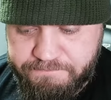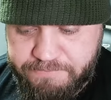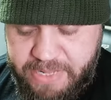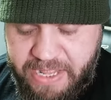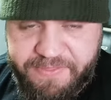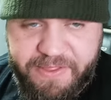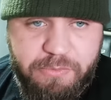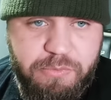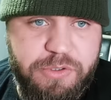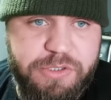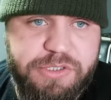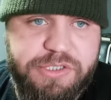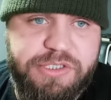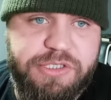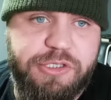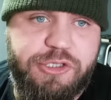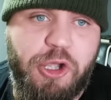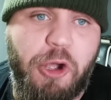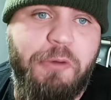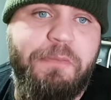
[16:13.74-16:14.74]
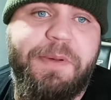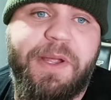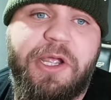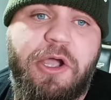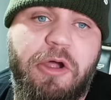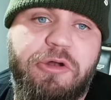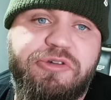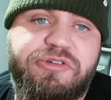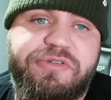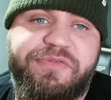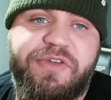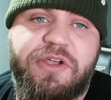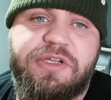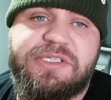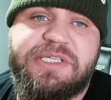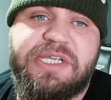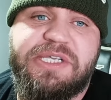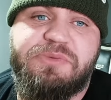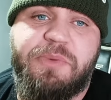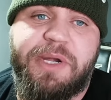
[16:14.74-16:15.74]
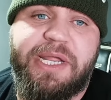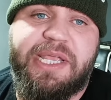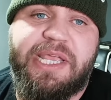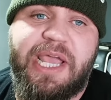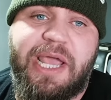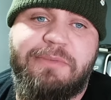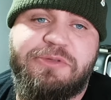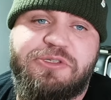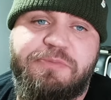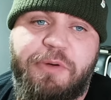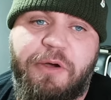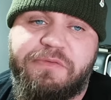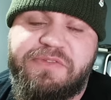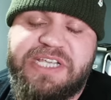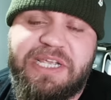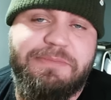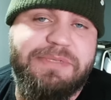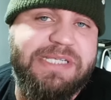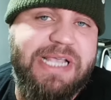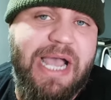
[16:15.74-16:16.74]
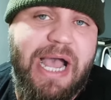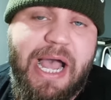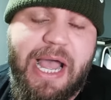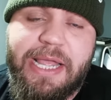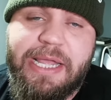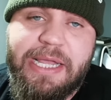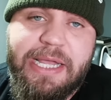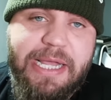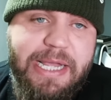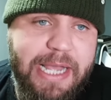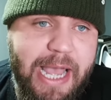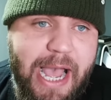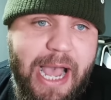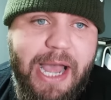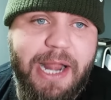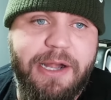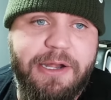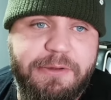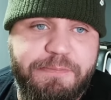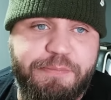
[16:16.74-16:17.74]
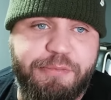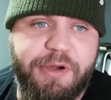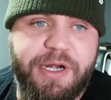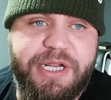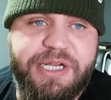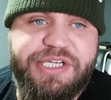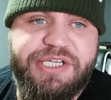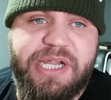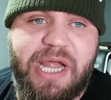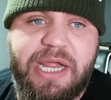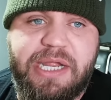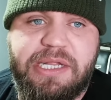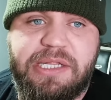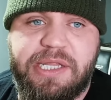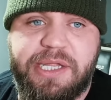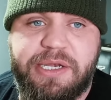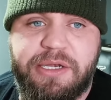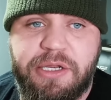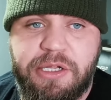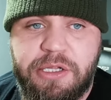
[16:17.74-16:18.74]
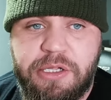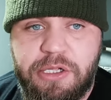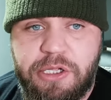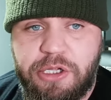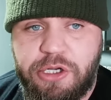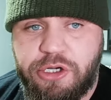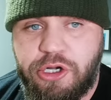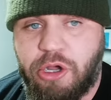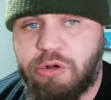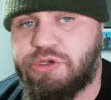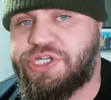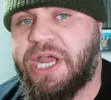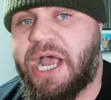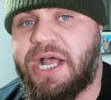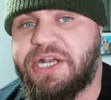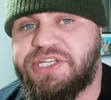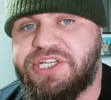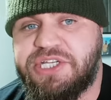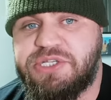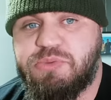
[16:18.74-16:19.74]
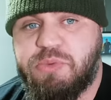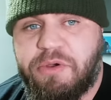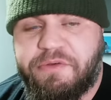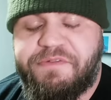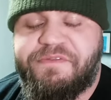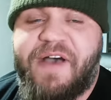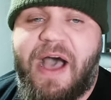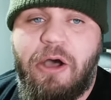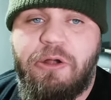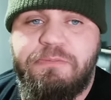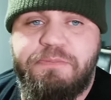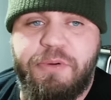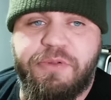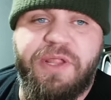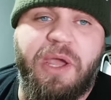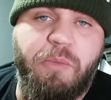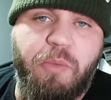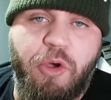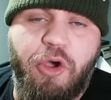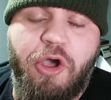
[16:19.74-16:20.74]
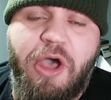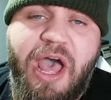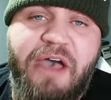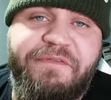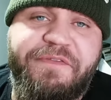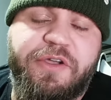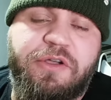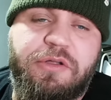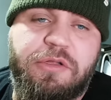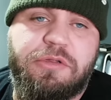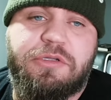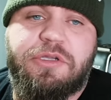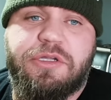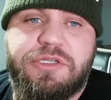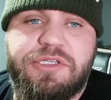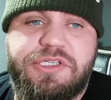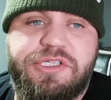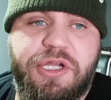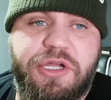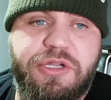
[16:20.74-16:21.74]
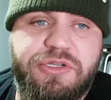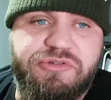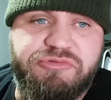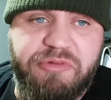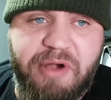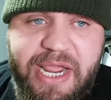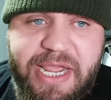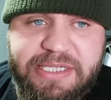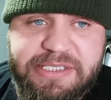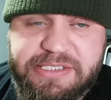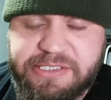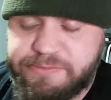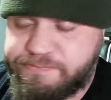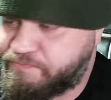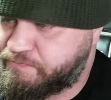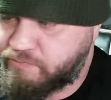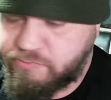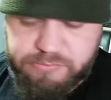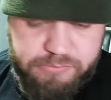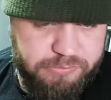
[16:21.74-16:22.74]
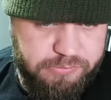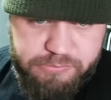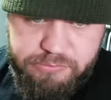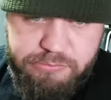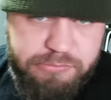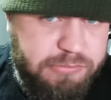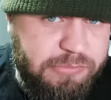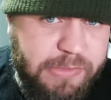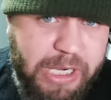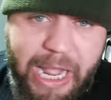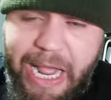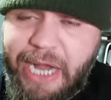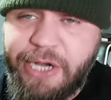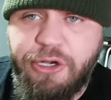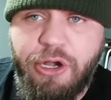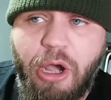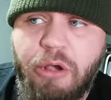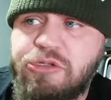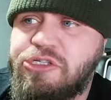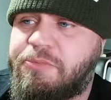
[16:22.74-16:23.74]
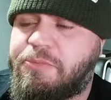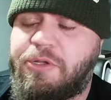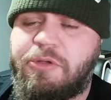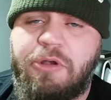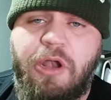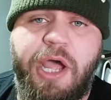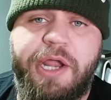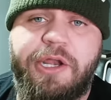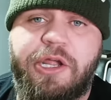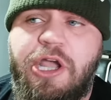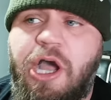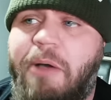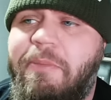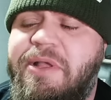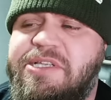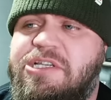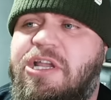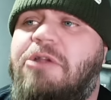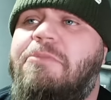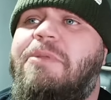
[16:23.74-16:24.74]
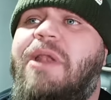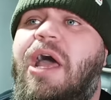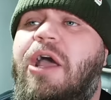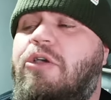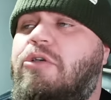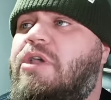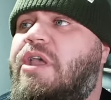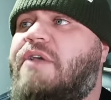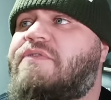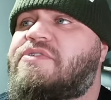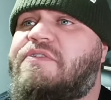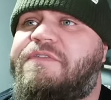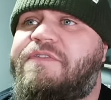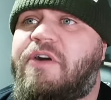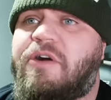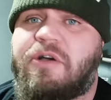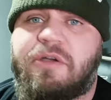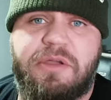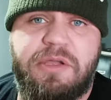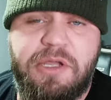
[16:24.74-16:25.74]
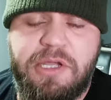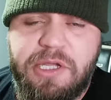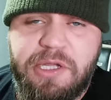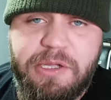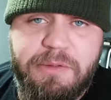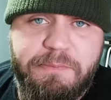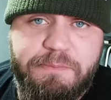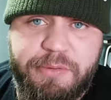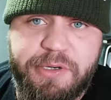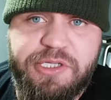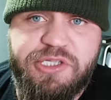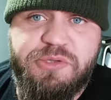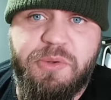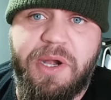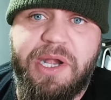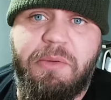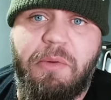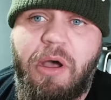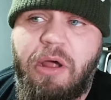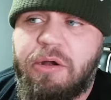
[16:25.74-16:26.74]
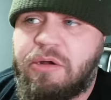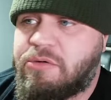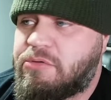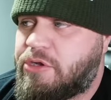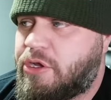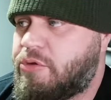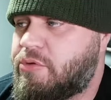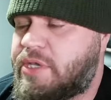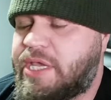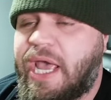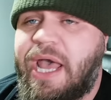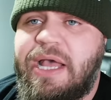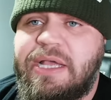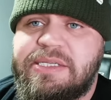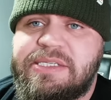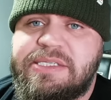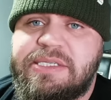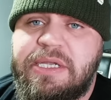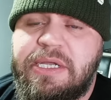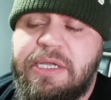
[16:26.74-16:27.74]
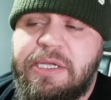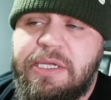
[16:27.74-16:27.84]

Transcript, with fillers: and there was doping controversies when it came to both Team Sky and British cycling. No charges were found, but there were ethical concerns raised. I know some of you lot in the comments are going to be like, who gives a fuck? Bring 21. Who cares?